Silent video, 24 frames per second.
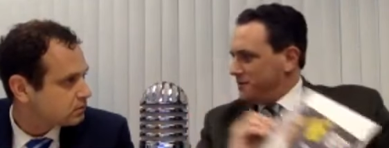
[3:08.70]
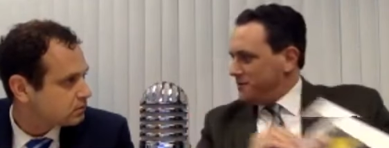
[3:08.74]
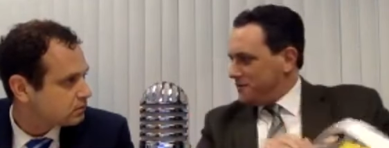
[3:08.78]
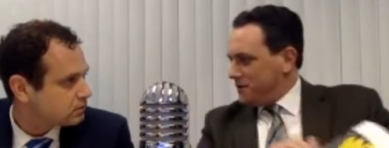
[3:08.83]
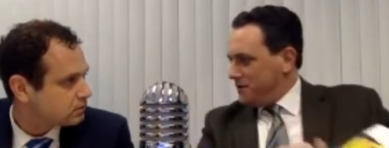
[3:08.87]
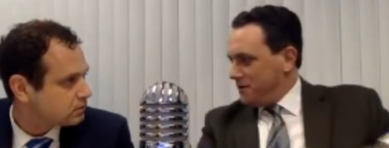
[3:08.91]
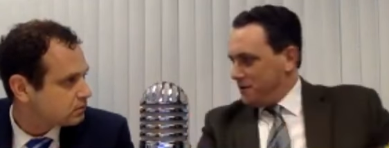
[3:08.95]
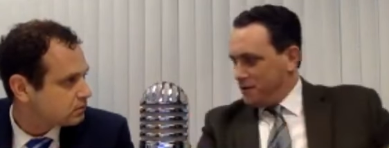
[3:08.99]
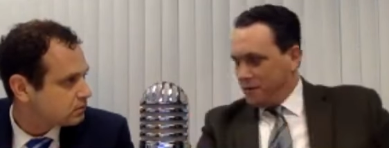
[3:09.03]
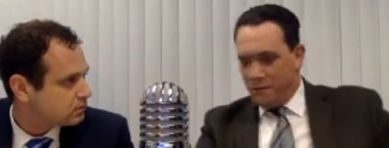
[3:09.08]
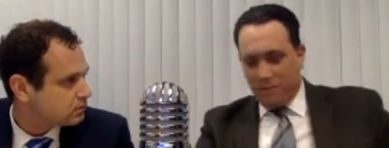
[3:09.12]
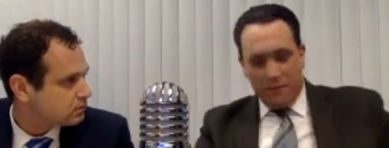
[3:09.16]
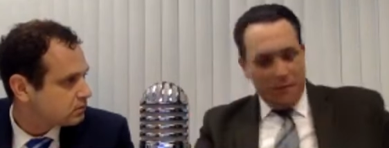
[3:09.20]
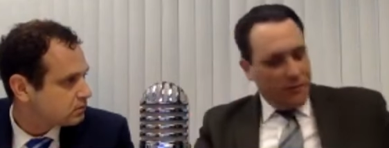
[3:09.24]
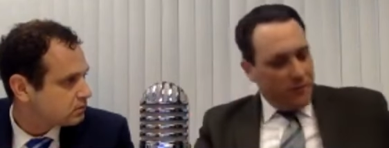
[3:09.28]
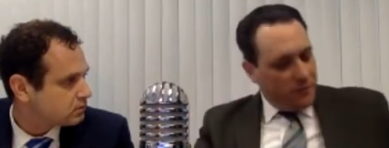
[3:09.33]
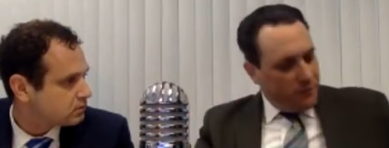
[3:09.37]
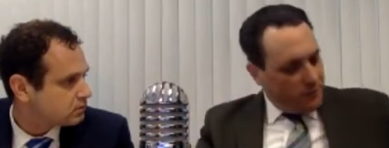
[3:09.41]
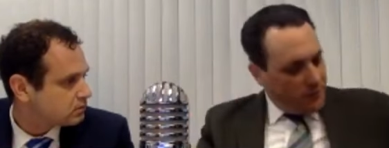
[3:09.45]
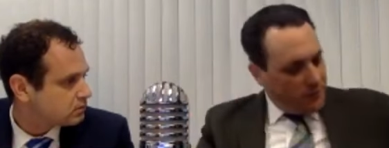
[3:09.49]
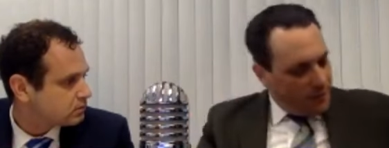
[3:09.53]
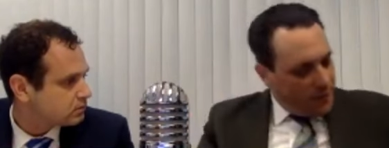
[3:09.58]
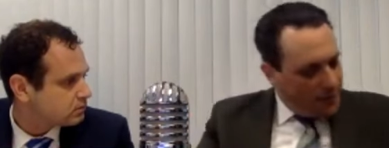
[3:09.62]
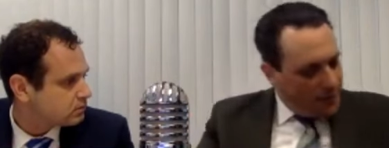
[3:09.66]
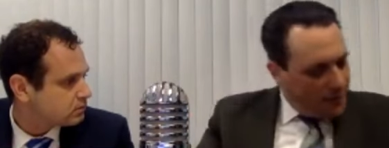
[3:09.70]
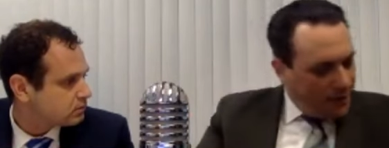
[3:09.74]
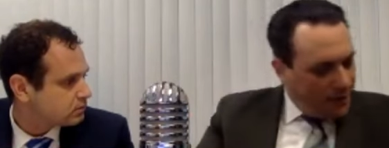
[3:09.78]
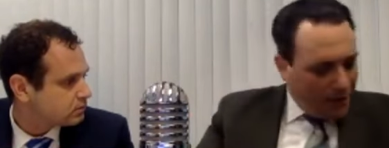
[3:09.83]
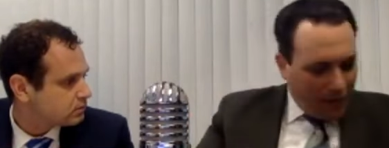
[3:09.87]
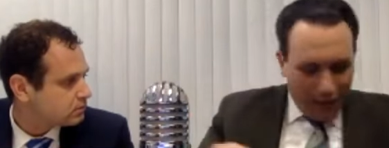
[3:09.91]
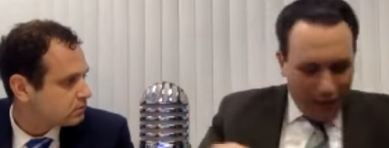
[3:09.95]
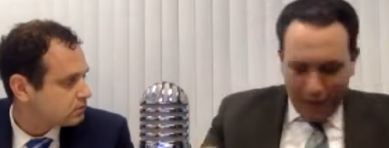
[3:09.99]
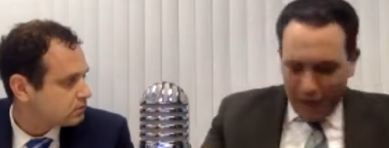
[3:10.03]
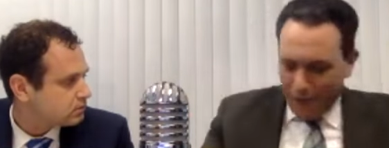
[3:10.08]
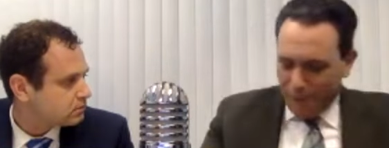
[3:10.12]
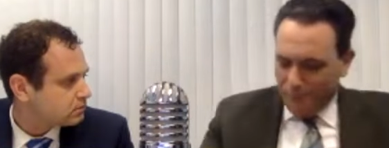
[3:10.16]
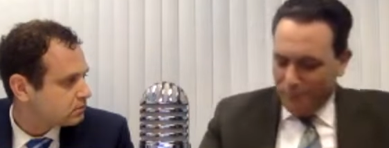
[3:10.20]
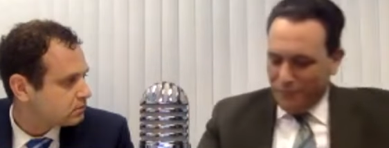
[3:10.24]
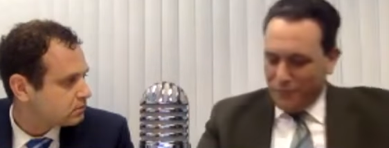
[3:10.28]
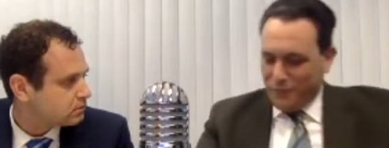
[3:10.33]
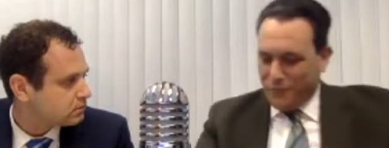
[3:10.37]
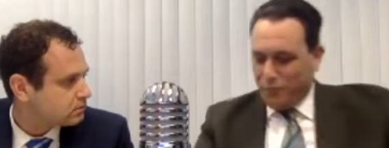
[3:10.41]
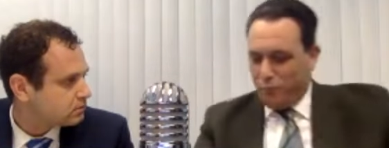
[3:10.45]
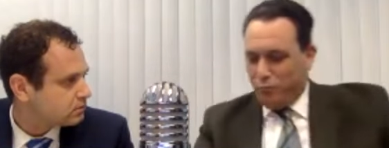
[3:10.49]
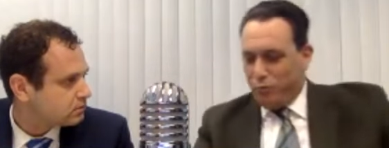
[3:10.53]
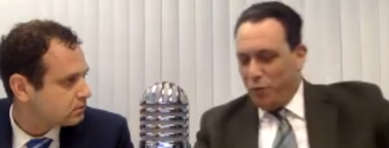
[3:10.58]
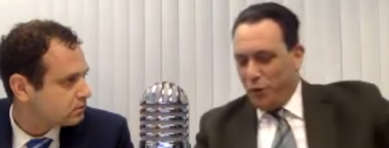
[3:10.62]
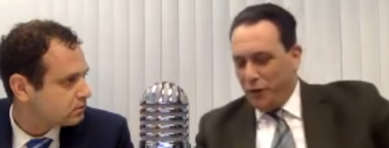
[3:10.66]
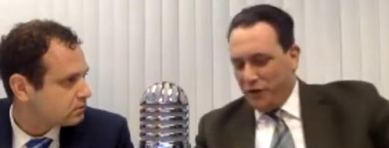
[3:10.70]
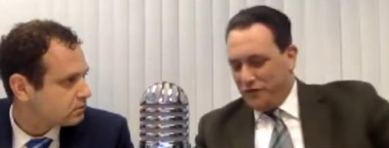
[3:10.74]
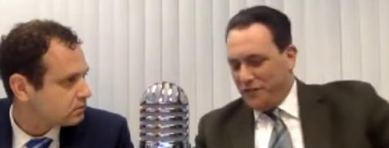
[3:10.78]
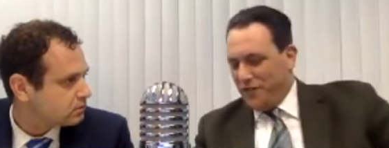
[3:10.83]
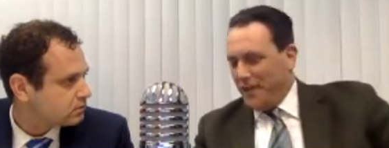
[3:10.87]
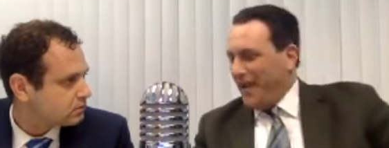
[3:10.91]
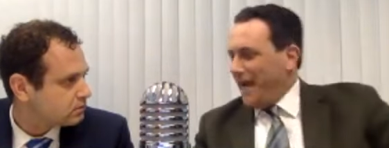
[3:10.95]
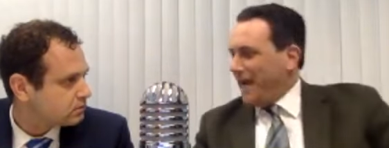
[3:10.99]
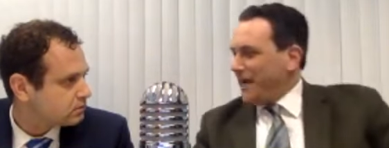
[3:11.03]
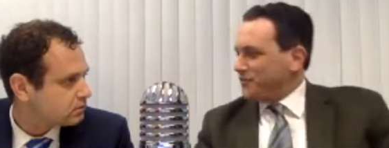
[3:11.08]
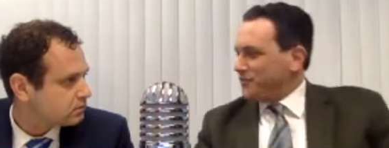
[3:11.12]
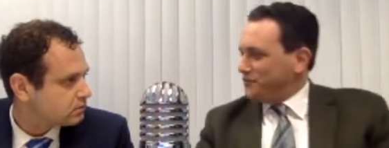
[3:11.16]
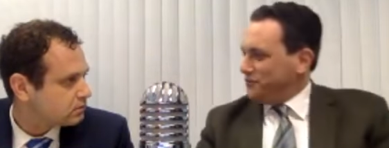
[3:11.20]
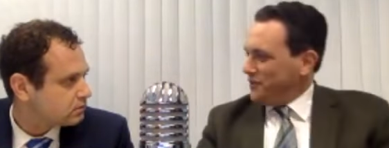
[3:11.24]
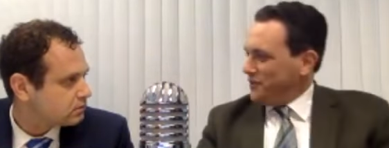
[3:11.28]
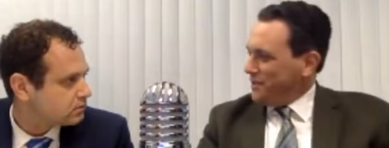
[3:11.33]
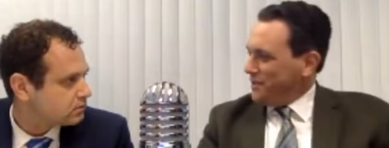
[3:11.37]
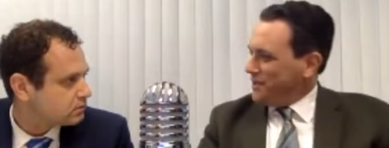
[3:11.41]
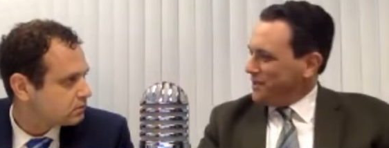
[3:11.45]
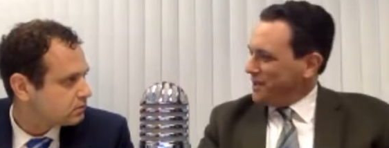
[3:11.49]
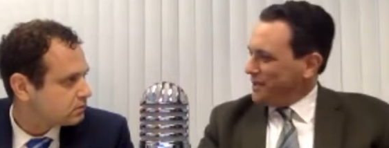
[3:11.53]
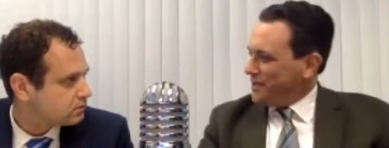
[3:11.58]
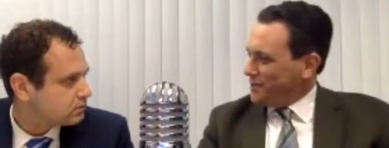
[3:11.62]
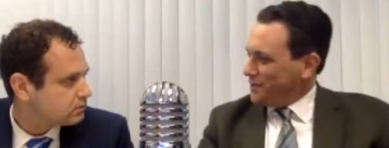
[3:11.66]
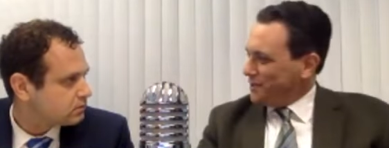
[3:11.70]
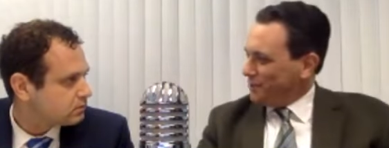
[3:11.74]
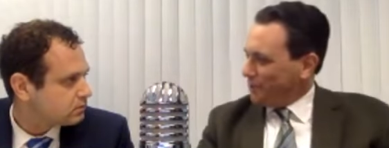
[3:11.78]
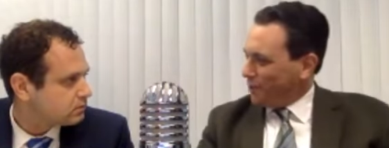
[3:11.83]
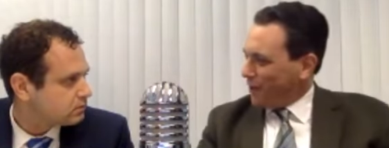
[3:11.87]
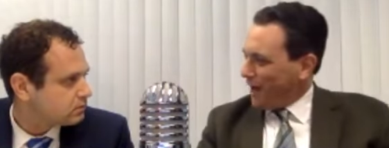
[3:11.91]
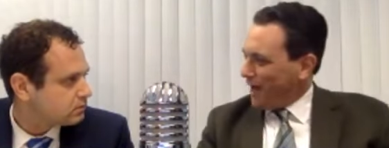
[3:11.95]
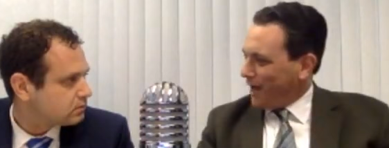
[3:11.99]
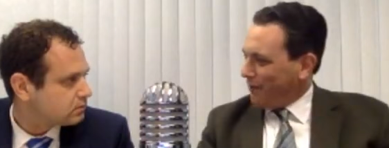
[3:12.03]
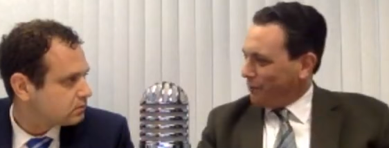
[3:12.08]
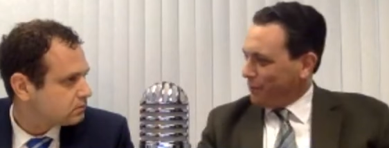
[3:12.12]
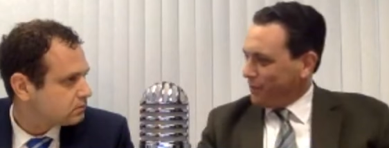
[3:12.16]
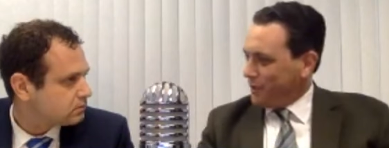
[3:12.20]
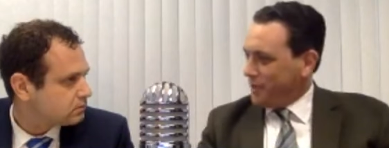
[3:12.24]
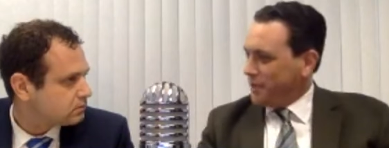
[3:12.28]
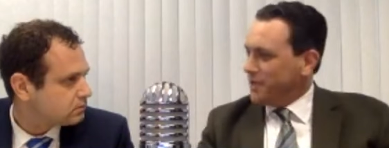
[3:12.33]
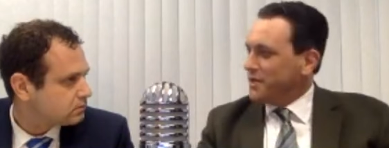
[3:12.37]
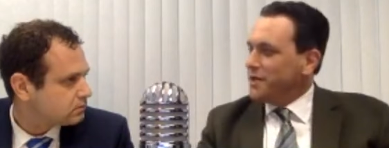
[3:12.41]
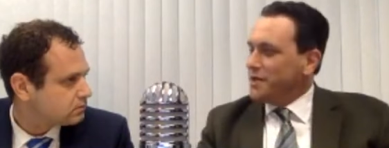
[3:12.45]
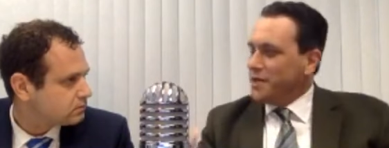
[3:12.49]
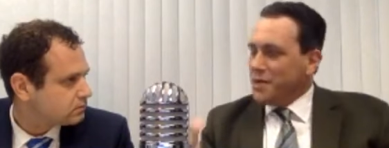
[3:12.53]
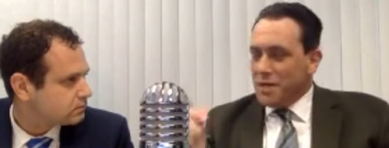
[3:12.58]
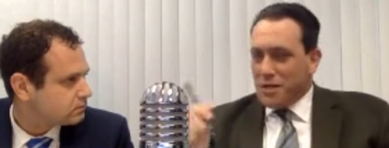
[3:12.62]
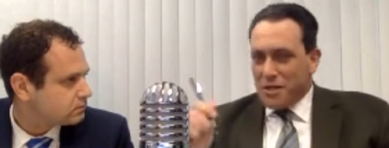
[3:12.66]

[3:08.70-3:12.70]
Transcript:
Speaker 1: to um, put a tax lien on your property.